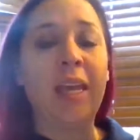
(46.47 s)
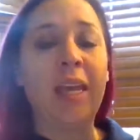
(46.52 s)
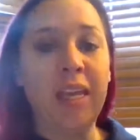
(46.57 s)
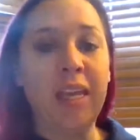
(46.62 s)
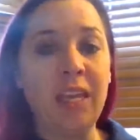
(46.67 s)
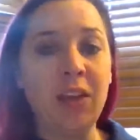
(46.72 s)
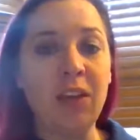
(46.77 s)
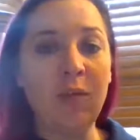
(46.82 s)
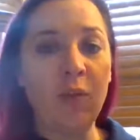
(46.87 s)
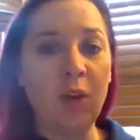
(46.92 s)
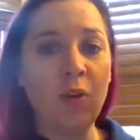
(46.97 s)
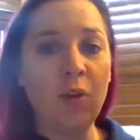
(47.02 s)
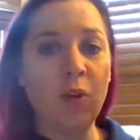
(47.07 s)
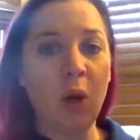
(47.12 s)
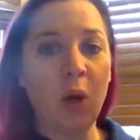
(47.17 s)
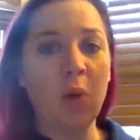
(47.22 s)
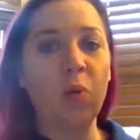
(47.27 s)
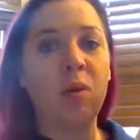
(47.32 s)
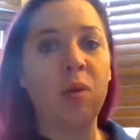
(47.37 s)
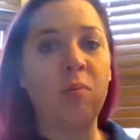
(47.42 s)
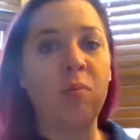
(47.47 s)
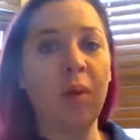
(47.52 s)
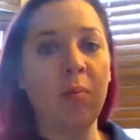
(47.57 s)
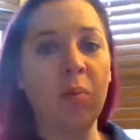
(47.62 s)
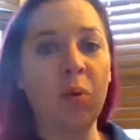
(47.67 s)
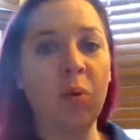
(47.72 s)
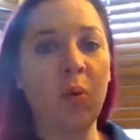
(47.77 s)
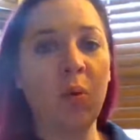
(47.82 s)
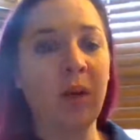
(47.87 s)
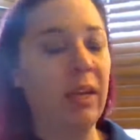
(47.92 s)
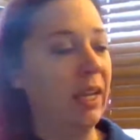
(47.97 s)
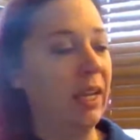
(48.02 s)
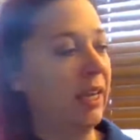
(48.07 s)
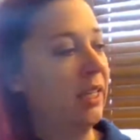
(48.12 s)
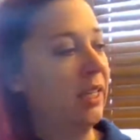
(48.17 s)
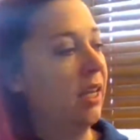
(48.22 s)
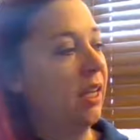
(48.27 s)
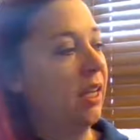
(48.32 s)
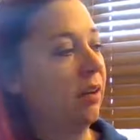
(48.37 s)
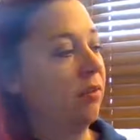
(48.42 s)
If you don't remember what
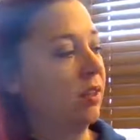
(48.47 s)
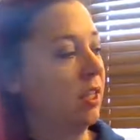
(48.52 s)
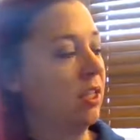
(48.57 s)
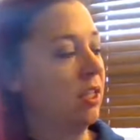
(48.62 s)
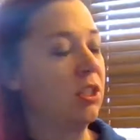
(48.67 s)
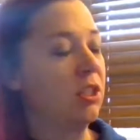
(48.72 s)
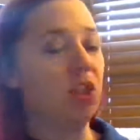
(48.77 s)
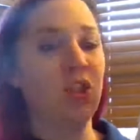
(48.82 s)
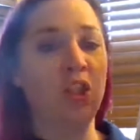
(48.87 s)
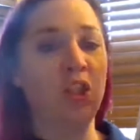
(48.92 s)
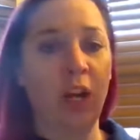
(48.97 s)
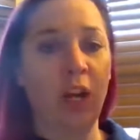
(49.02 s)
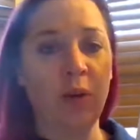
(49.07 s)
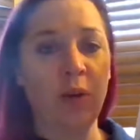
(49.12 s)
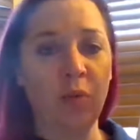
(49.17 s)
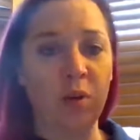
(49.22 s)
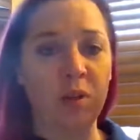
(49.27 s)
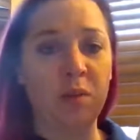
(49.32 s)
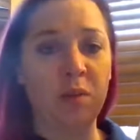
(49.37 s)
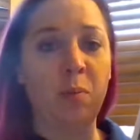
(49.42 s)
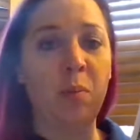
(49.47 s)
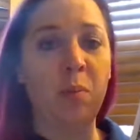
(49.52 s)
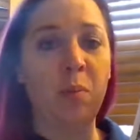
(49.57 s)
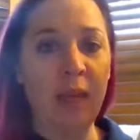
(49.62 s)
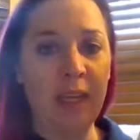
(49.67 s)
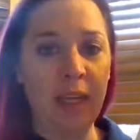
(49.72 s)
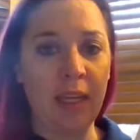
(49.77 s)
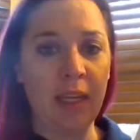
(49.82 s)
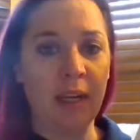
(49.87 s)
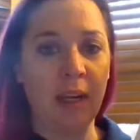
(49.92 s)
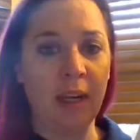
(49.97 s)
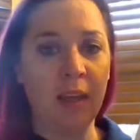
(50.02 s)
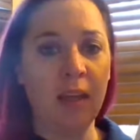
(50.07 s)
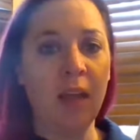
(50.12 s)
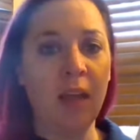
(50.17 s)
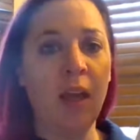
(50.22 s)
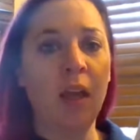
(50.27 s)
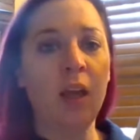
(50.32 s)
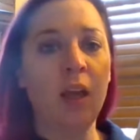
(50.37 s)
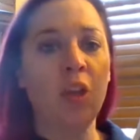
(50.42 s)
any of these genres mean,
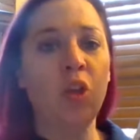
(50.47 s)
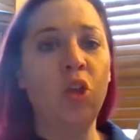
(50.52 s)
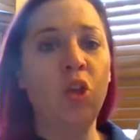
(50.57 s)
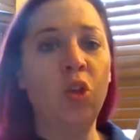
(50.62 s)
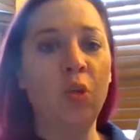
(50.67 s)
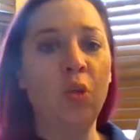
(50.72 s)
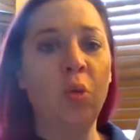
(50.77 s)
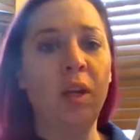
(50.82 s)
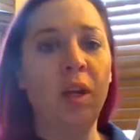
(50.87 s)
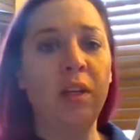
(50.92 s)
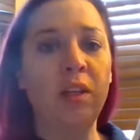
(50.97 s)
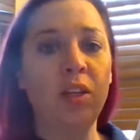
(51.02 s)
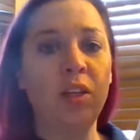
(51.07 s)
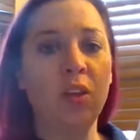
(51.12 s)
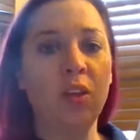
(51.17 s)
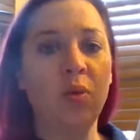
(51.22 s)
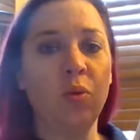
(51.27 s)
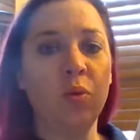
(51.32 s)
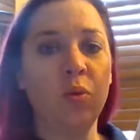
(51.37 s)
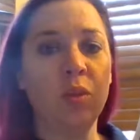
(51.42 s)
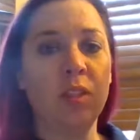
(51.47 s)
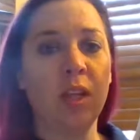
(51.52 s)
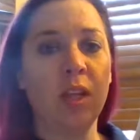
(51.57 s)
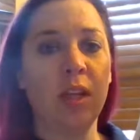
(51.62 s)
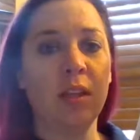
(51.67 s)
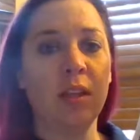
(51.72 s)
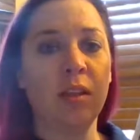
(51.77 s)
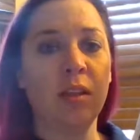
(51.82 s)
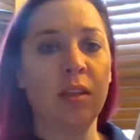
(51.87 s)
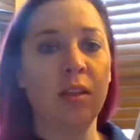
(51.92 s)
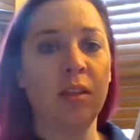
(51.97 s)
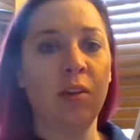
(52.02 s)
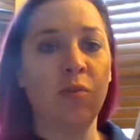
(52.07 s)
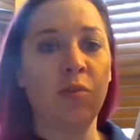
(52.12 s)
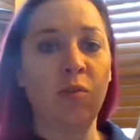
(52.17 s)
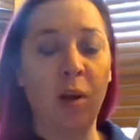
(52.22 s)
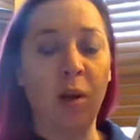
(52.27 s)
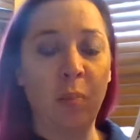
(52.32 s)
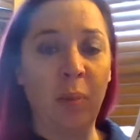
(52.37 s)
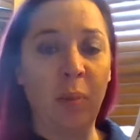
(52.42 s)
you can use the
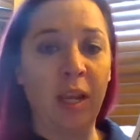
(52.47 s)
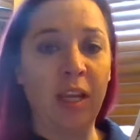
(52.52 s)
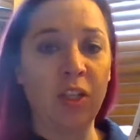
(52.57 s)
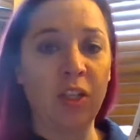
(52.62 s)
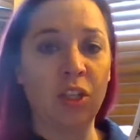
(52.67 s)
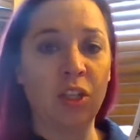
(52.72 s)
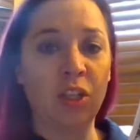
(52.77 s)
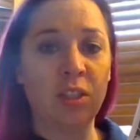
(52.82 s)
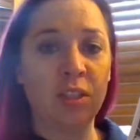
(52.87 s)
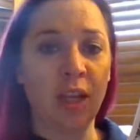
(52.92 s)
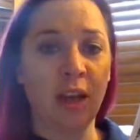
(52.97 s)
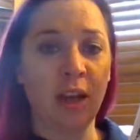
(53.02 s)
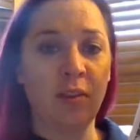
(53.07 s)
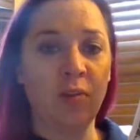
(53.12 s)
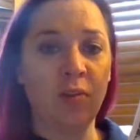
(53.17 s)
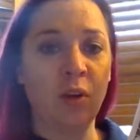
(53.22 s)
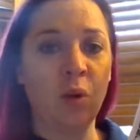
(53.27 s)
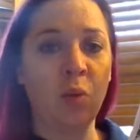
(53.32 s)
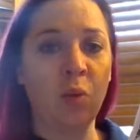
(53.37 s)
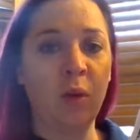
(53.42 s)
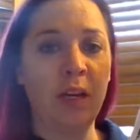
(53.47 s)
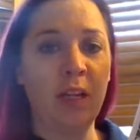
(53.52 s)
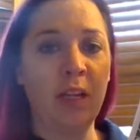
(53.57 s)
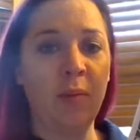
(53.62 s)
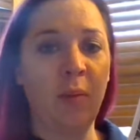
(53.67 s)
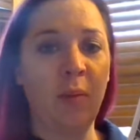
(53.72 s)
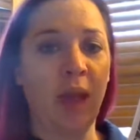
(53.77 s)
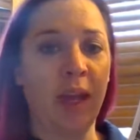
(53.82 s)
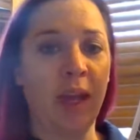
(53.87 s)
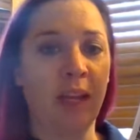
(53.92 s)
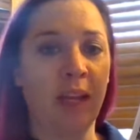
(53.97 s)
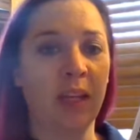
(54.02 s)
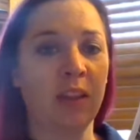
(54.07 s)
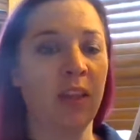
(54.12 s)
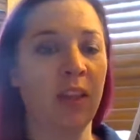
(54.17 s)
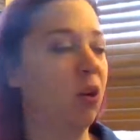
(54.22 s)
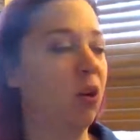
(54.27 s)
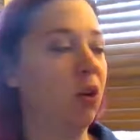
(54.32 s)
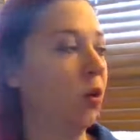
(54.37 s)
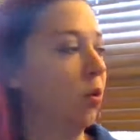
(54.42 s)
front pages of your reading packet
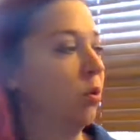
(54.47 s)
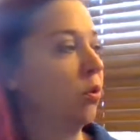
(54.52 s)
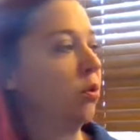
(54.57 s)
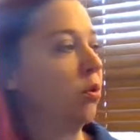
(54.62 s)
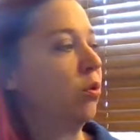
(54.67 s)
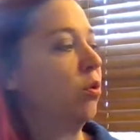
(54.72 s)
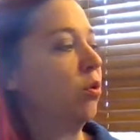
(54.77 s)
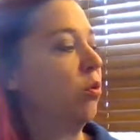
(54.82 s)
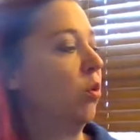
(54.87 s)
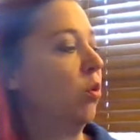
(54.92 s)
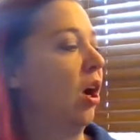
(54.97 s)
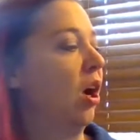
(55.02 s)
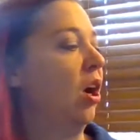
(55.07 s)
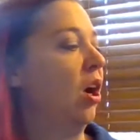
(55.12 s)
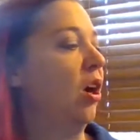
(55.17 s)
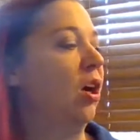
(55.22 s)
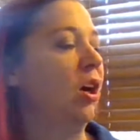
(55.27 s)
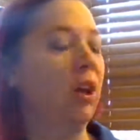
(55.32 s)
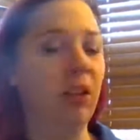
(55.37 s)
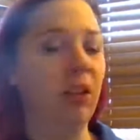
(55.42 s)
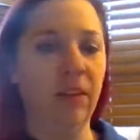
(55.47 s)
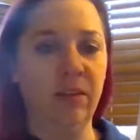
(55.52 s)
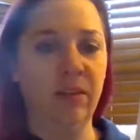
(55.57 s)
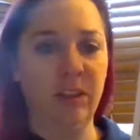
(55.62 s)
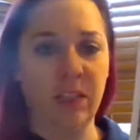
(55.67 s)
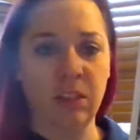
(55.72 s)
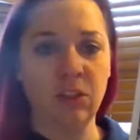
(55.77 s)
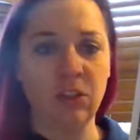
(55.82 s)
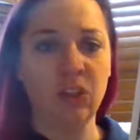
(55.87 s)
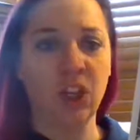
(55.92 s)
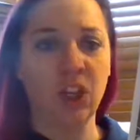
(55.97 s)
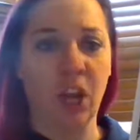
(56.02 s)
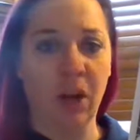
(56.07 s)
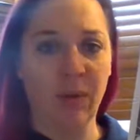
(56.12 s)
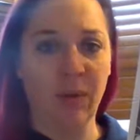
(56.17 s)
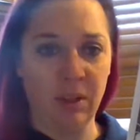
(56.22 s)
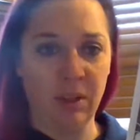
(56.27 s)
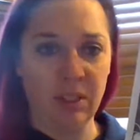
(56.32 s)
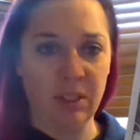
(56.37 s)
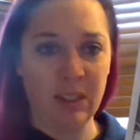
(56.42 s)
that go through all of these
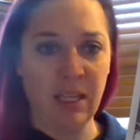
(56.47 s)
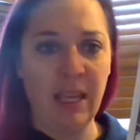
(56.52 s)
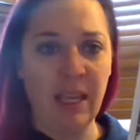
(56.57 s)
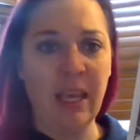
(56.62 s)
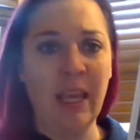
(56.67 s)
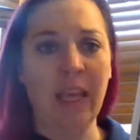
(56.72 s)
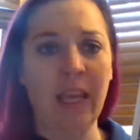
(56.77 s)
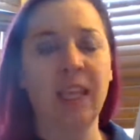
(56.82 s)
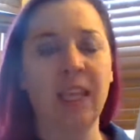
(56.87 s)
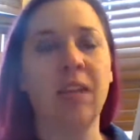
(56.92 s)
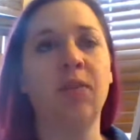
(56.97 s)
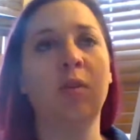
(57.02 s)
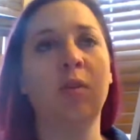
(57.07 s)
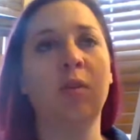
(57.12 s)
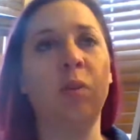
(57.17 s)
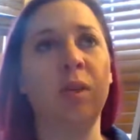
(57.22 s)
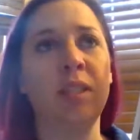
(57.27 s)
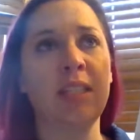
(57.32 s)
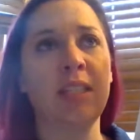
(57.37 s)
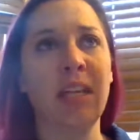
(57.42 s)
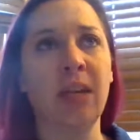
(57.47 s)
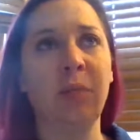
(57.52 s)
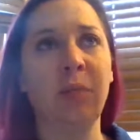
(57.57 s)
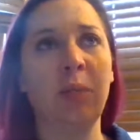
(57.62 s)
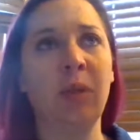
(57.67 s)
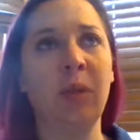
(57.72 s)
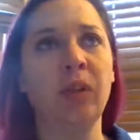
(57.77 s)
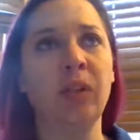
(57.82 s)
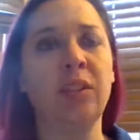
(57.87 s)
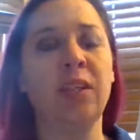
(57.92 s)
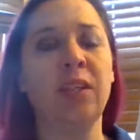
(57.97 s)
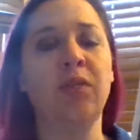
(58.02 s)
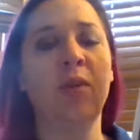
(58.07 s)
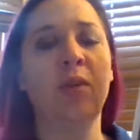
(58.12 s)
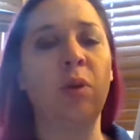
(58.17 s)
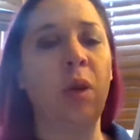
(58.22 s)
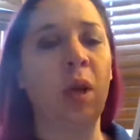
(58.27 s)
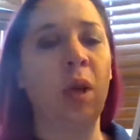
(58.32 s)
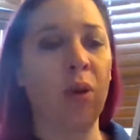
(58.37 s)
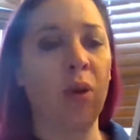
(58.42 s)
genres and give you examples, give you
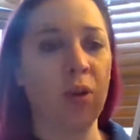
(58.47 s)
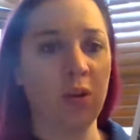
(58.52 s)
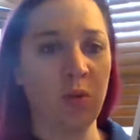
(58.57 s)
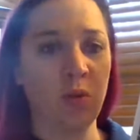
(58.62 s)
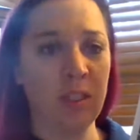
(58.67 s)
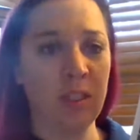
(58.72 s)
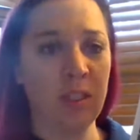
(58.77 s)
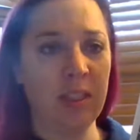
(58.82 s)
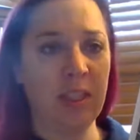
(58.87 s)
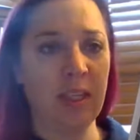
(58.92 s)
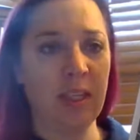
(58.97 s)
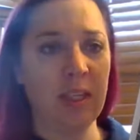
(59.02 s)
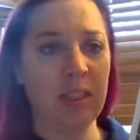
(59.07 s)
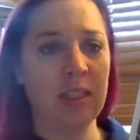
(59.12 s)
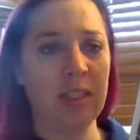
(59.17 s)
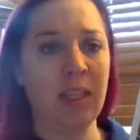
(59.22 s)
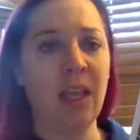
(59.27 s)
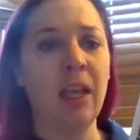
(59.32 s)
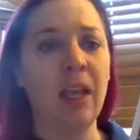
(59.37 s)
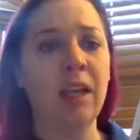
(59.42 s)
characteristics.